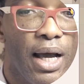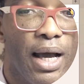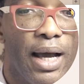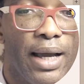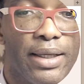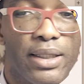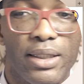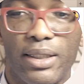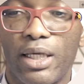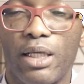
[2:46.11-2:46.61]
I
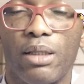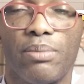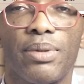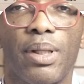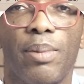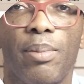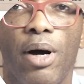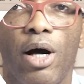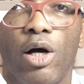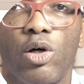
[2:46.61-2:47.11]
can help
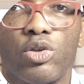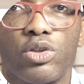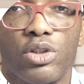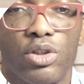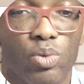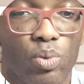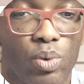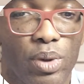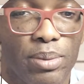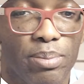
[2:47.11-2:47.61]
them out
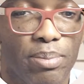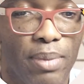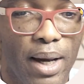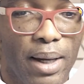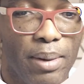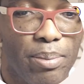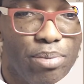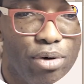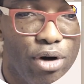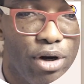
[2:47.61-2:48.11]
with
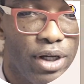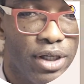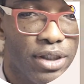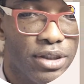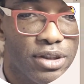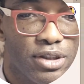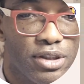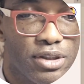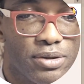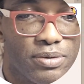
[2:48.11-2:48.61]
my
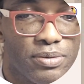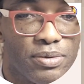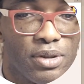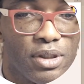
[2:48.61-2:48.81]
products.